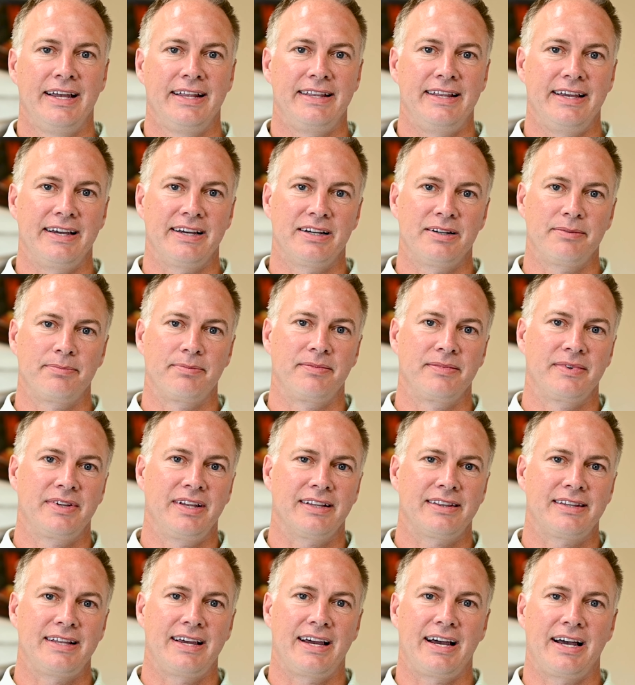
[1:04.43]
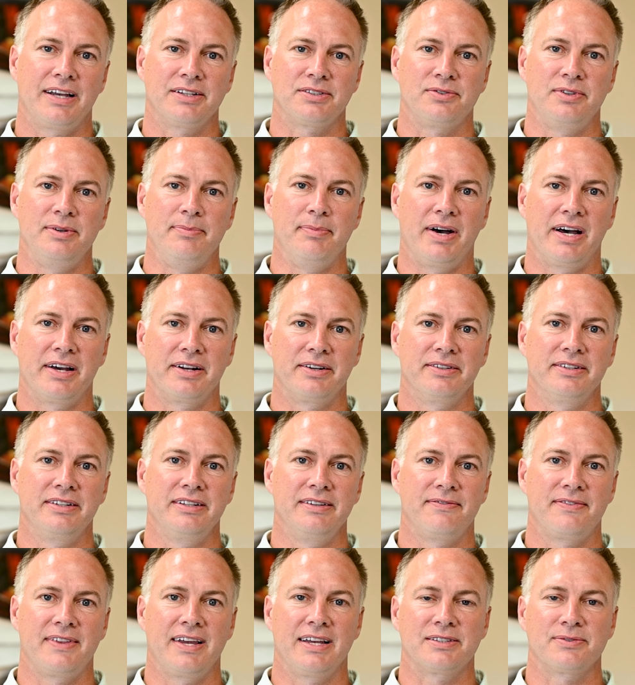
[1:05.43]
to help get the house remodeled
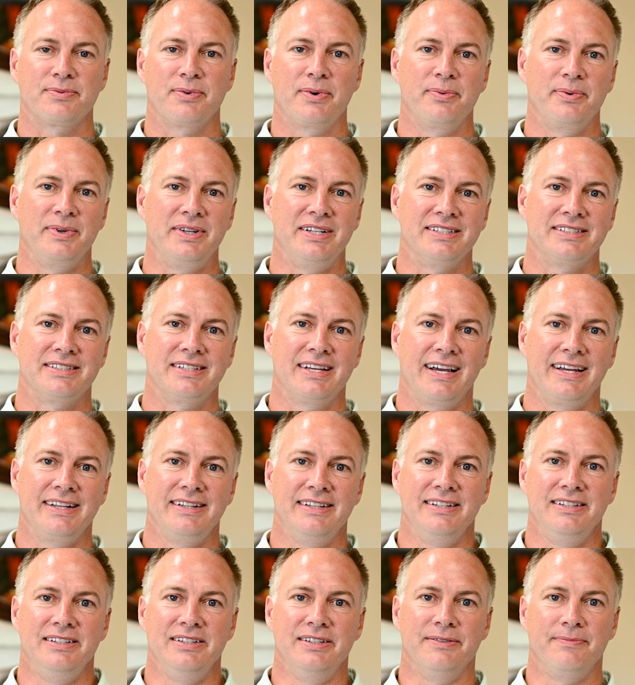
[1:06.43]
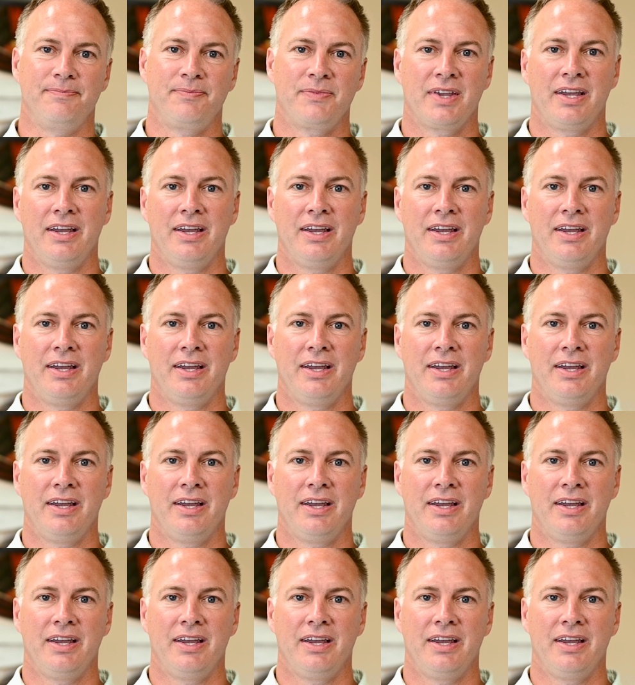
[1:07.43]
if that's what we decide to do.